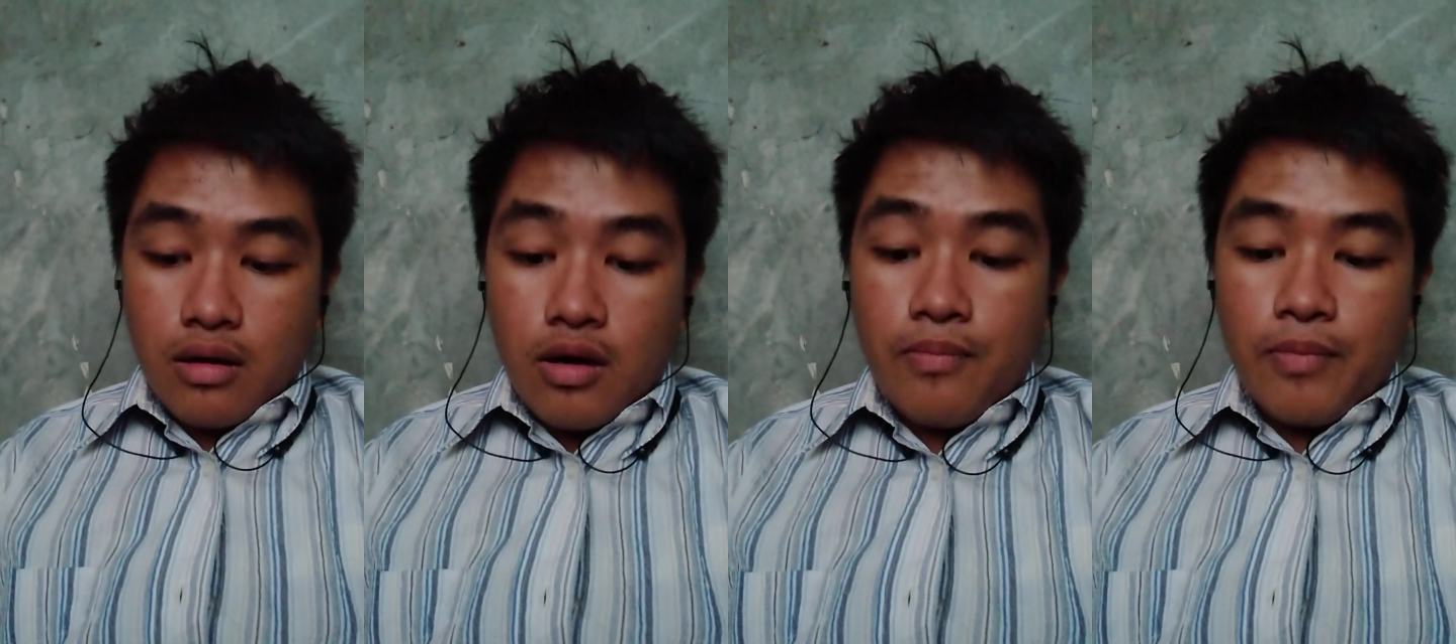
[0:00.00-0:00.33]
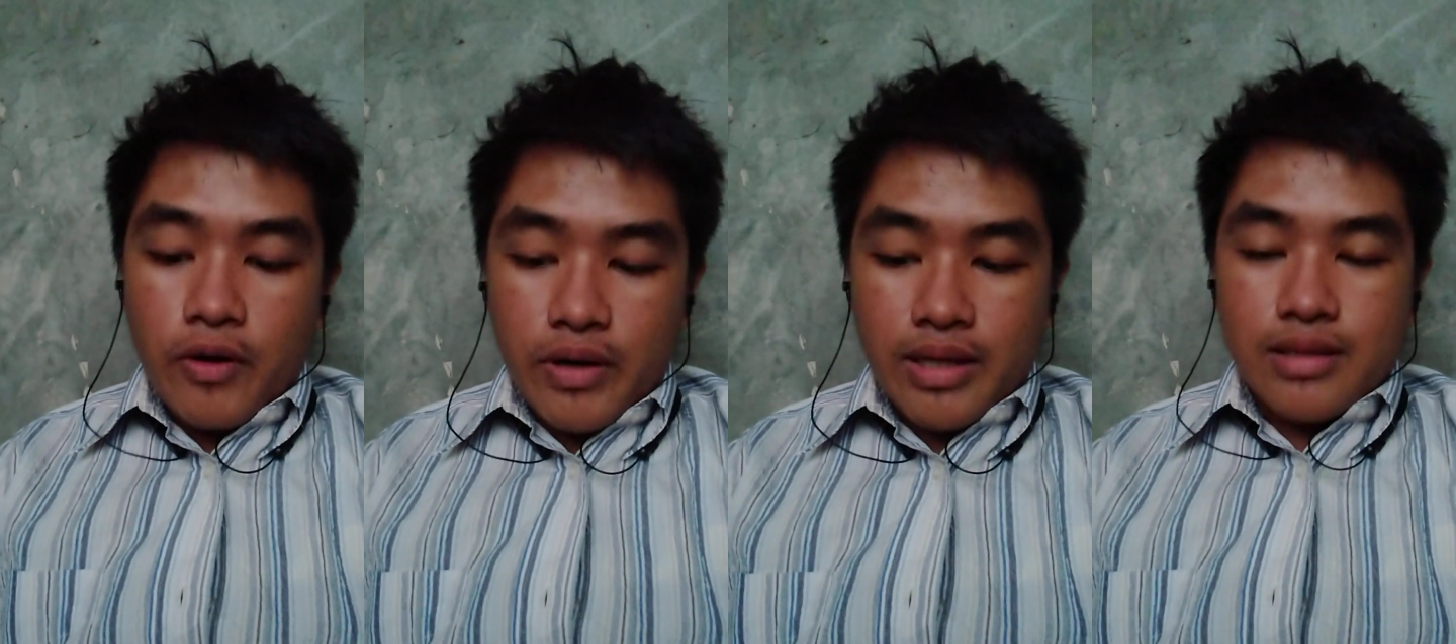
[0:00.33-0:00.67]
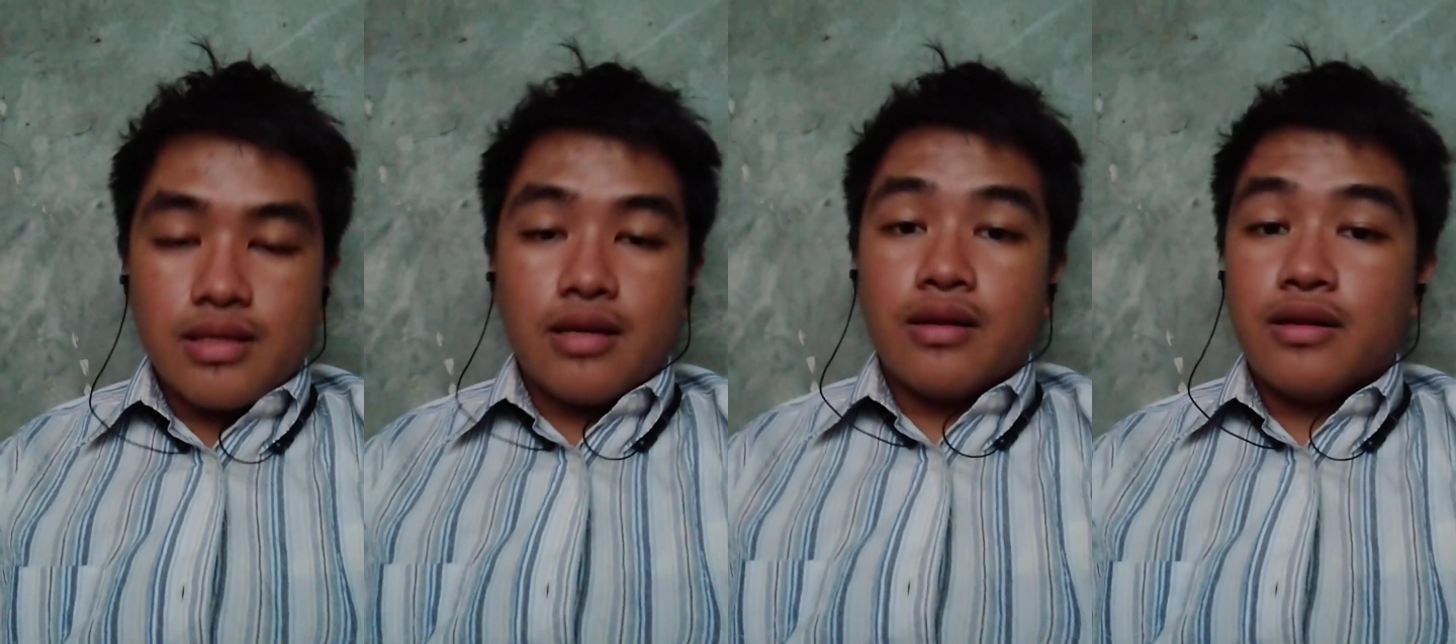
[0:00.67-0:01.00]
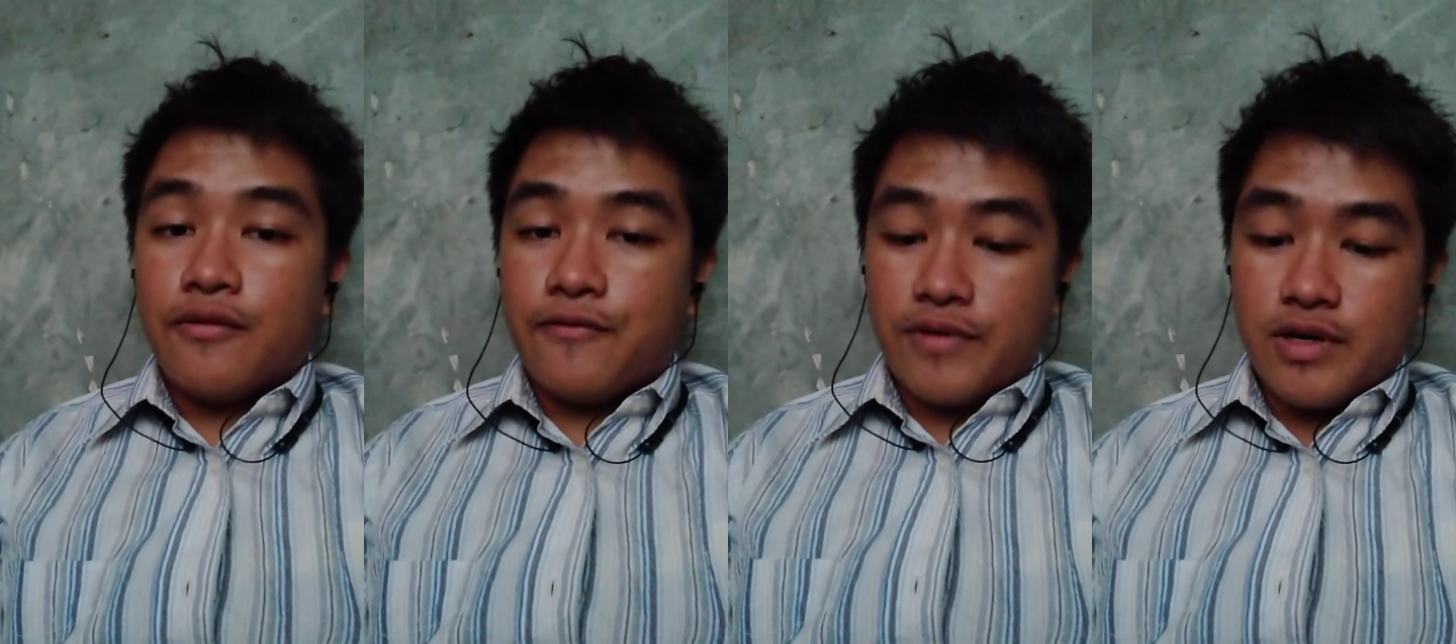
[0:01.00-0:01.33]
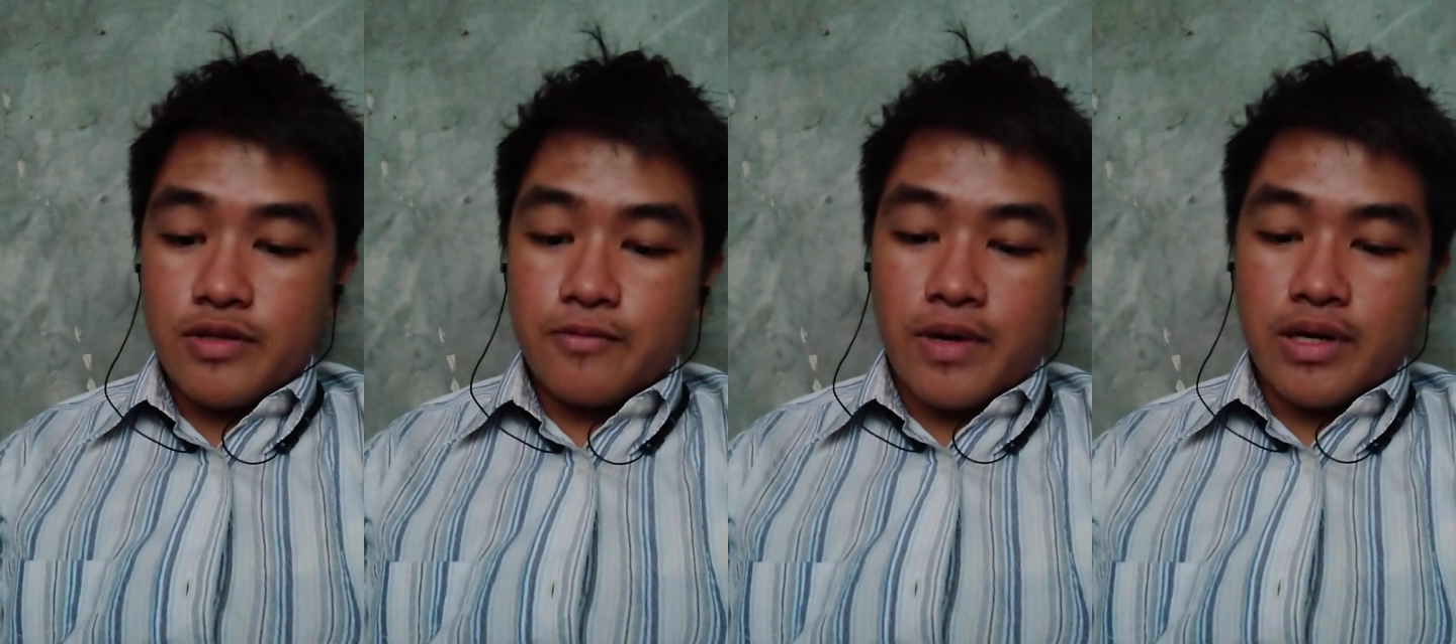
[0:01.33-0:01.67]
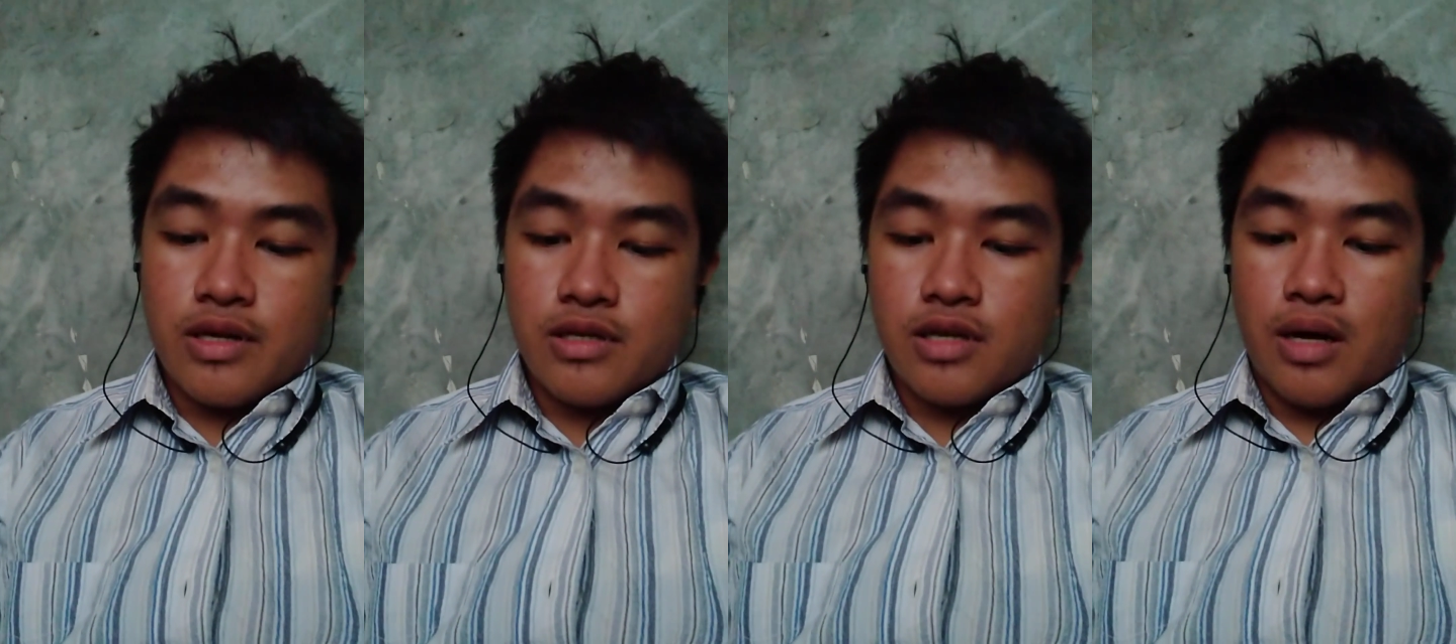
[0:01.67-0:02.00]
The first one
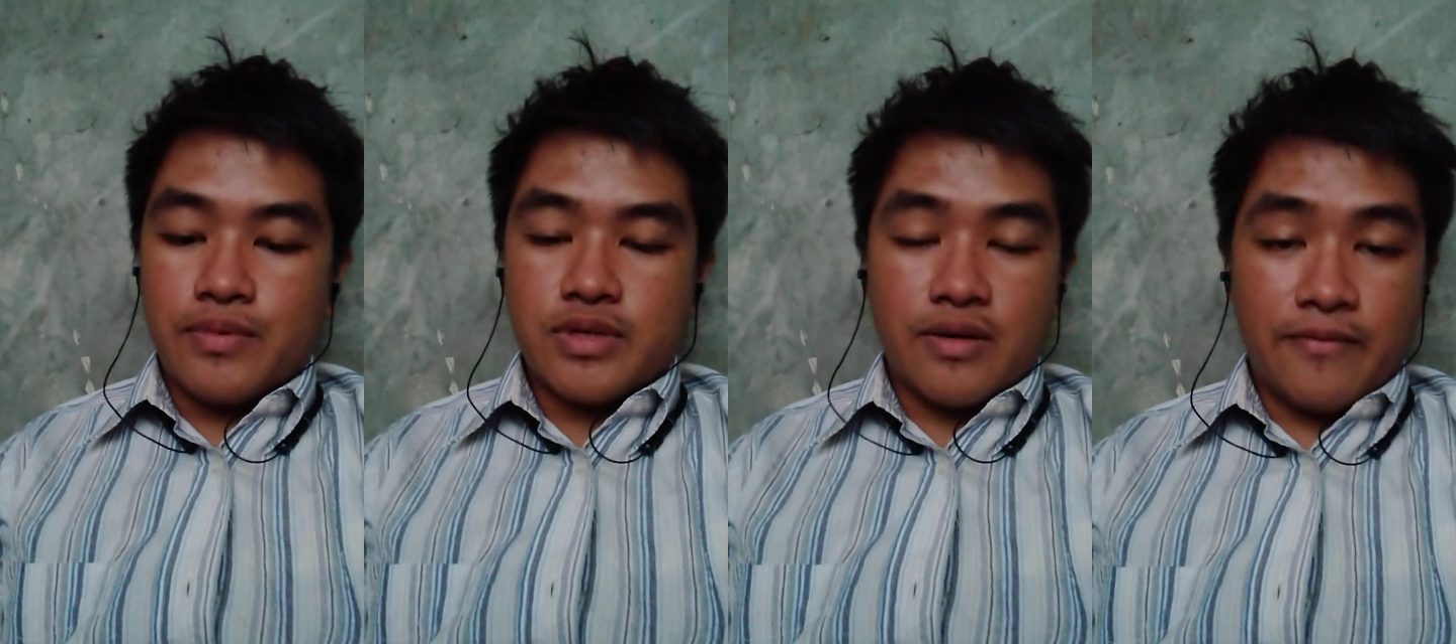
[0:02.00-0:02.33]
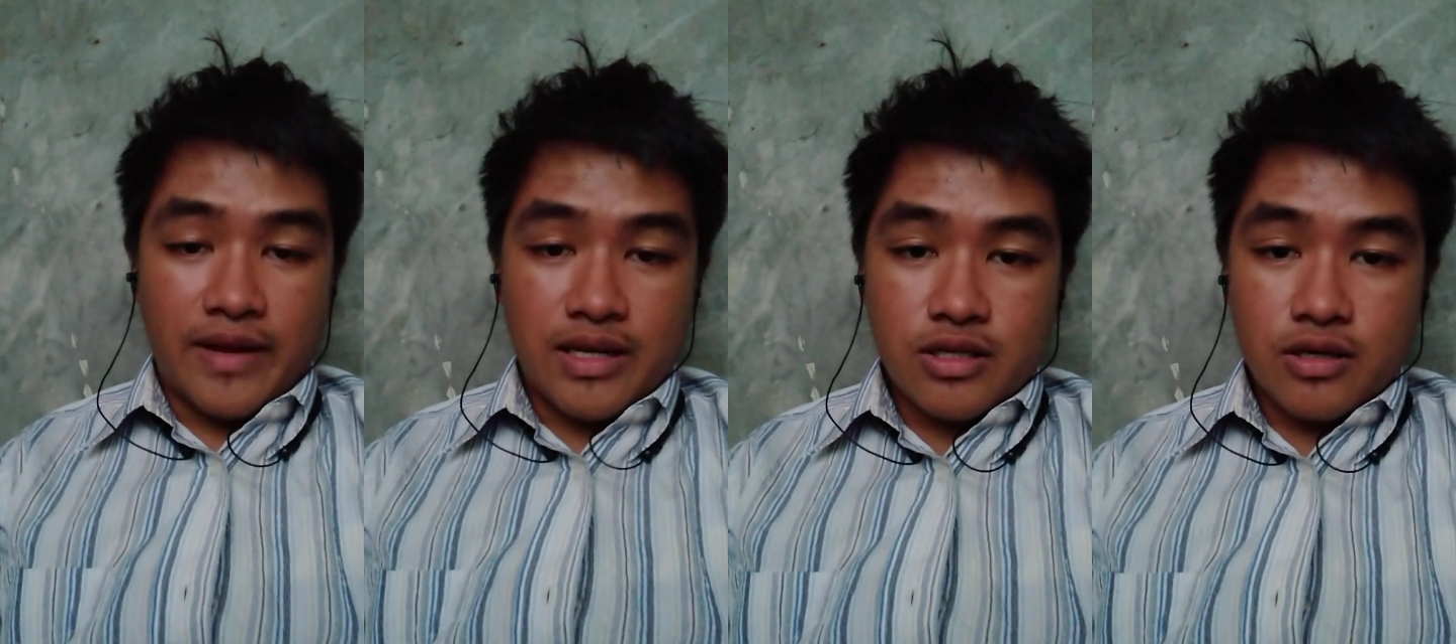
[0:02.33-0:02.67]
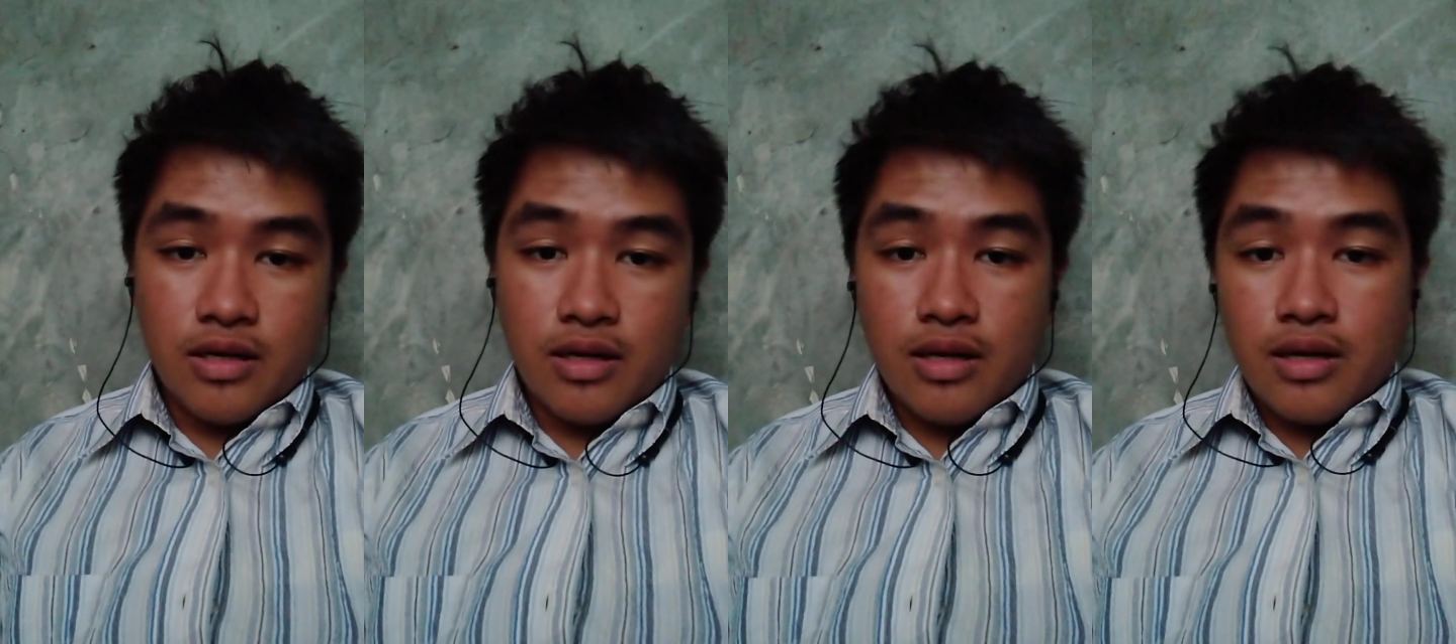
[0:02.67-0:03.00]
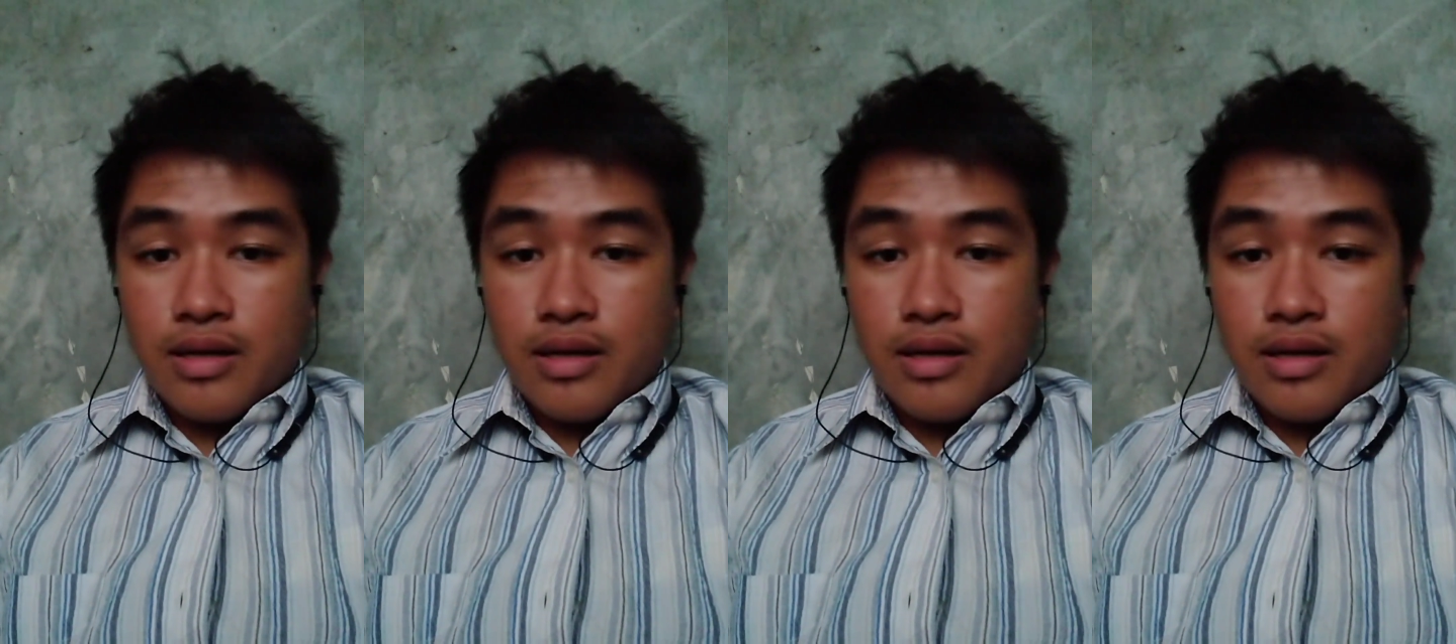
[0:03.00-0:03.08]
is observation,